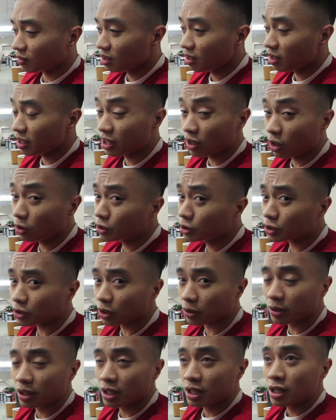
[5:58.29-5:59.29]
And
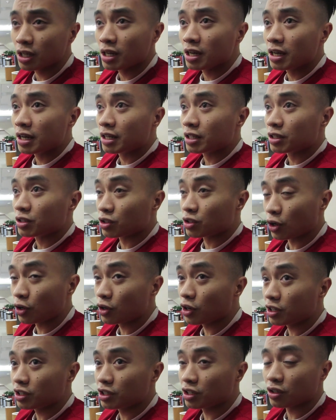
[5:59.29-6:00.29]
also, turn
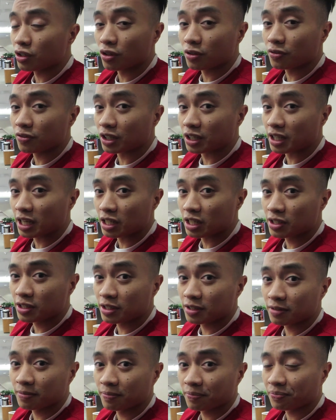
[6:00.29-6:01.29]
on your
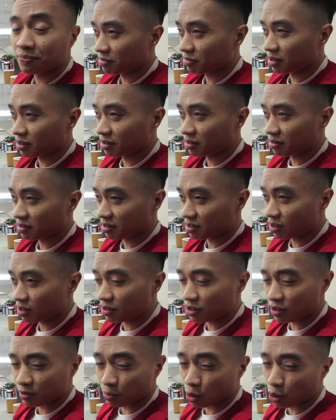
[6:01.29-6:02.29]
notification. It's
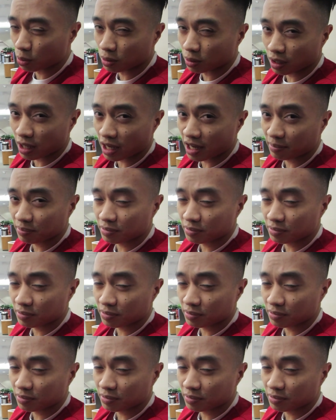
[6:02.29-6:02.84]
on your mobile app,